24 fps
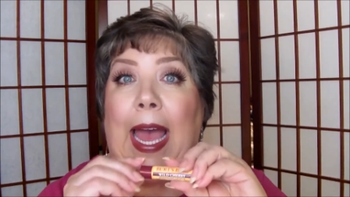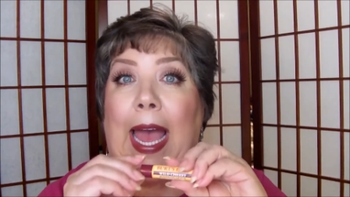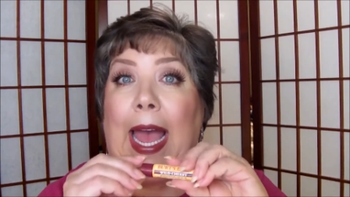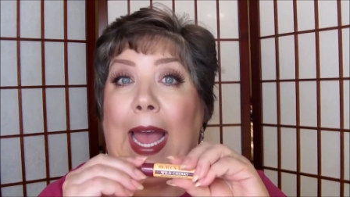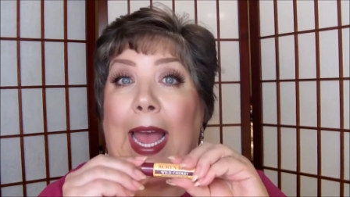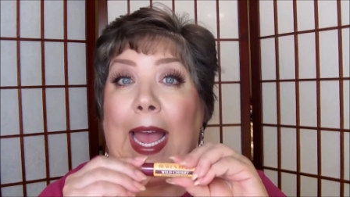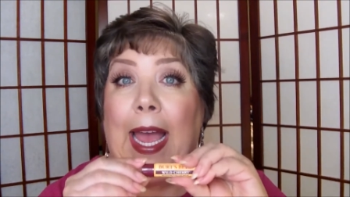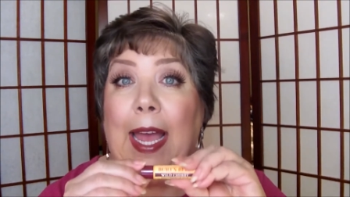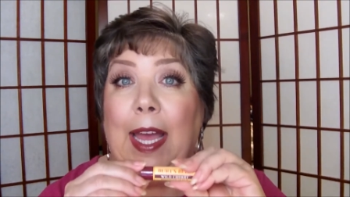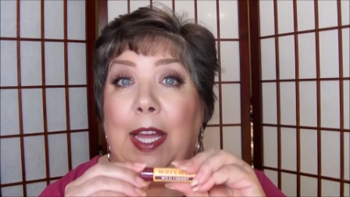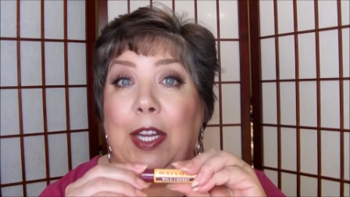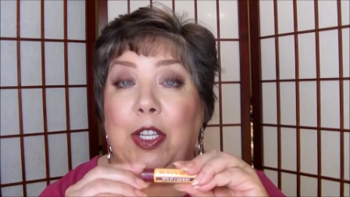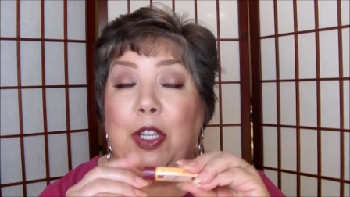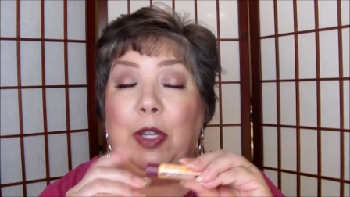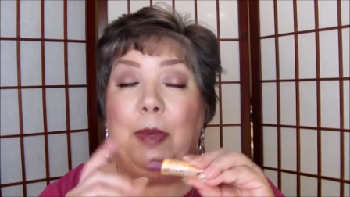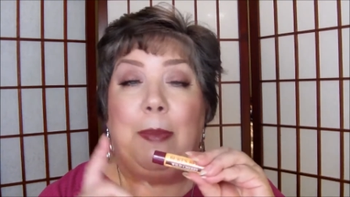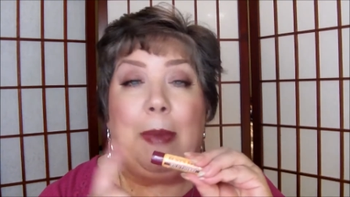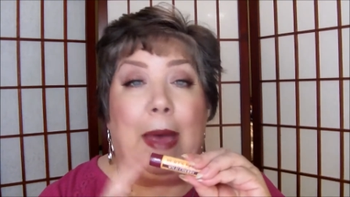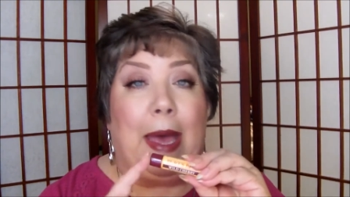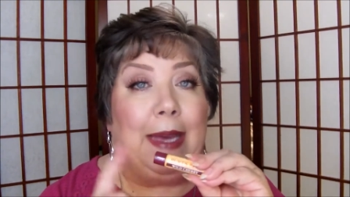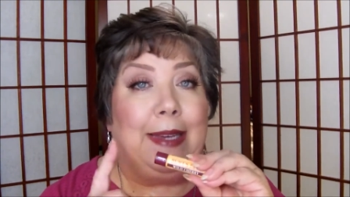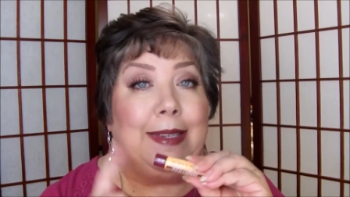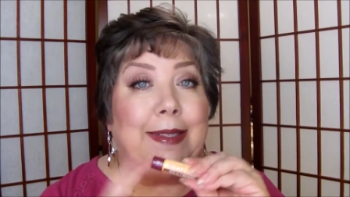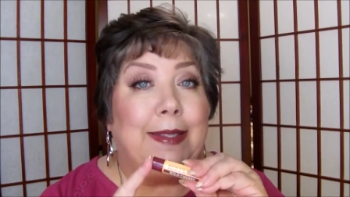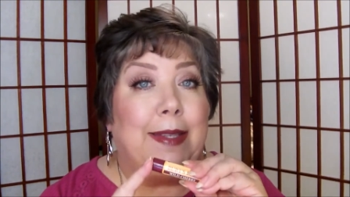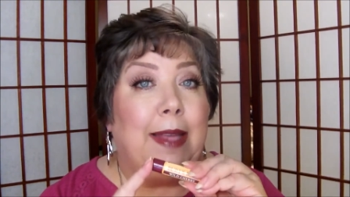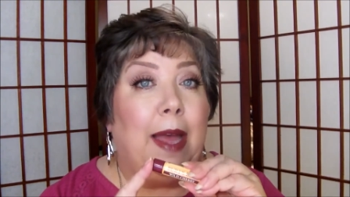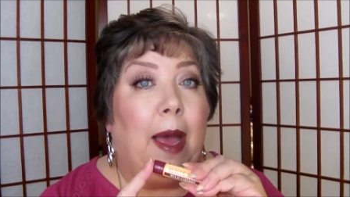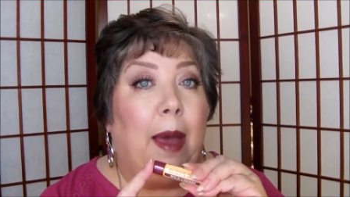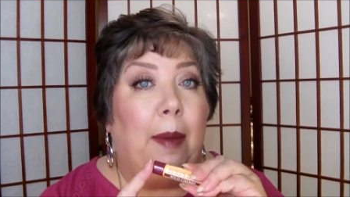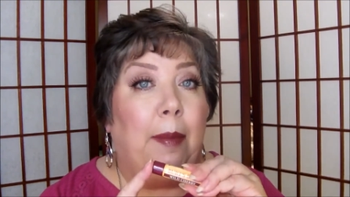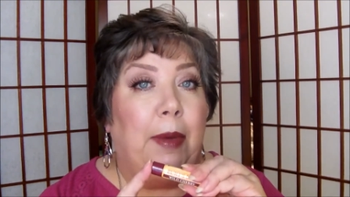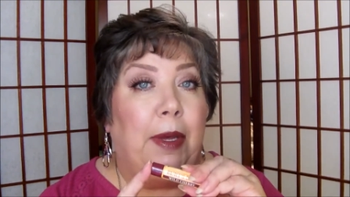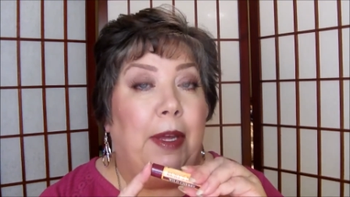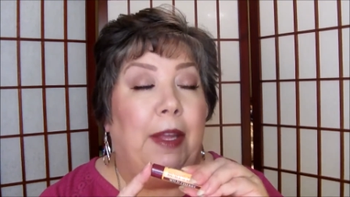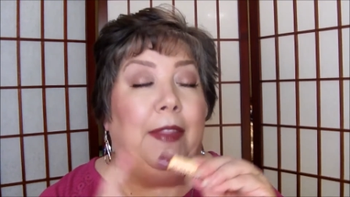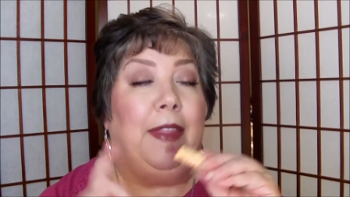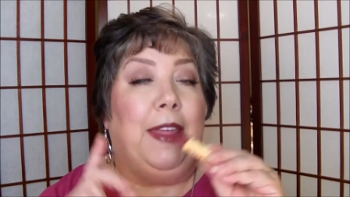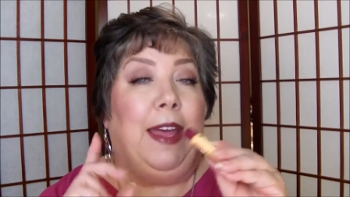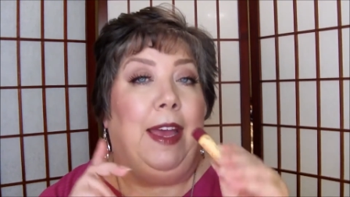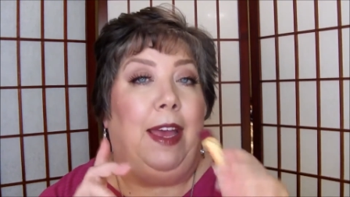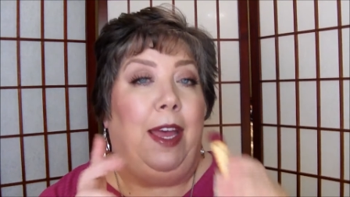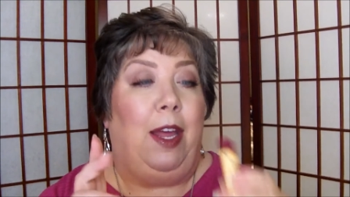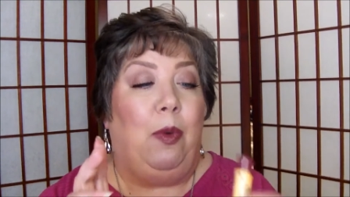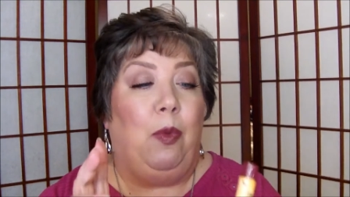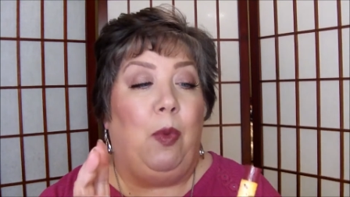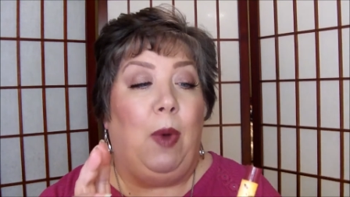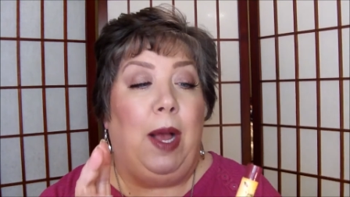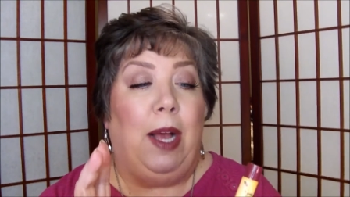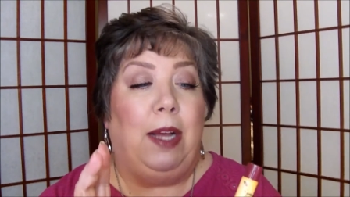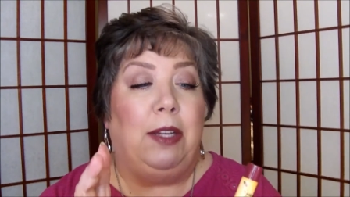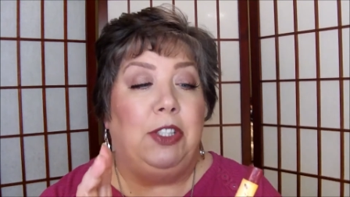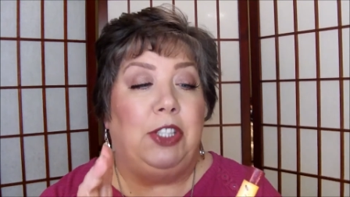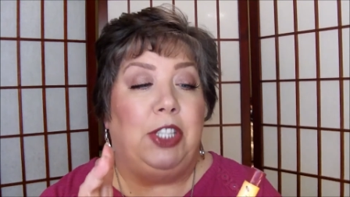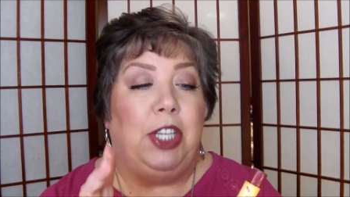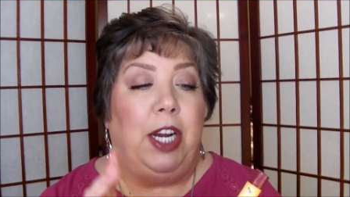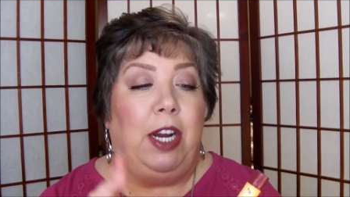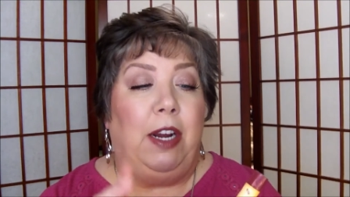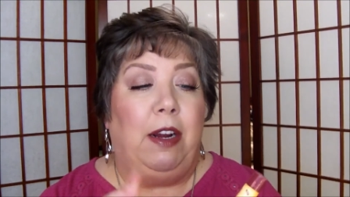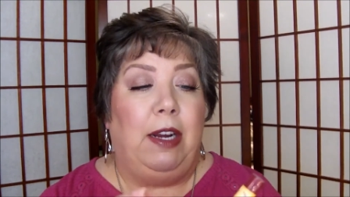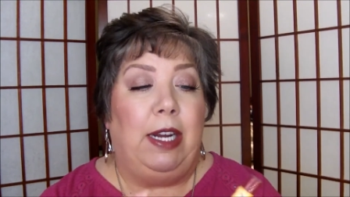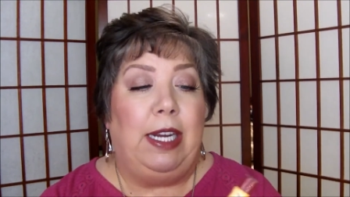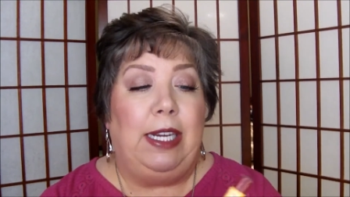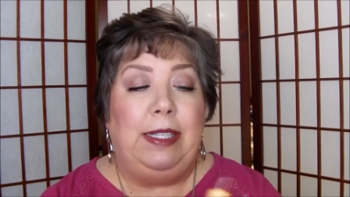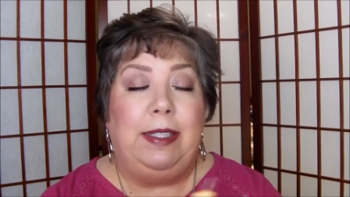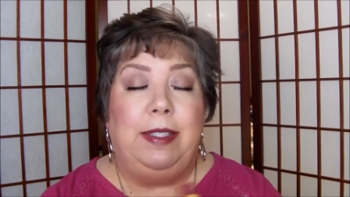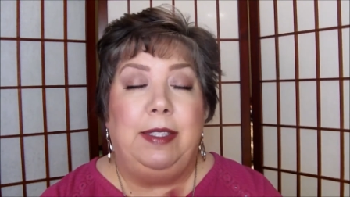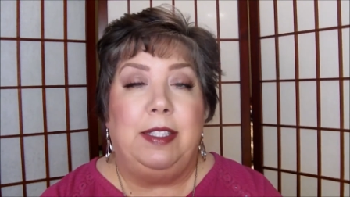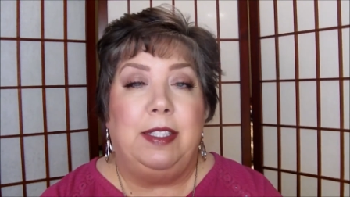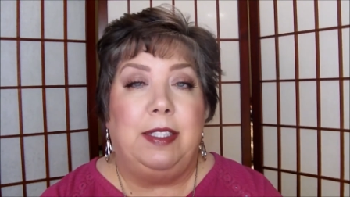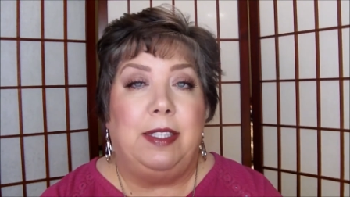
And to my excitement, they had wild cherry,